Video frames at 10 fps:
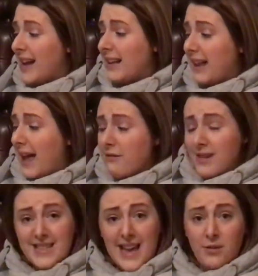
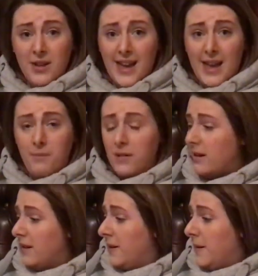glaring down at him.
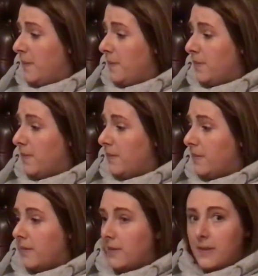
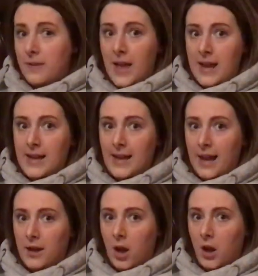Then he
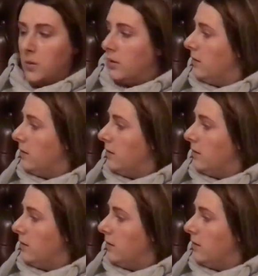let go.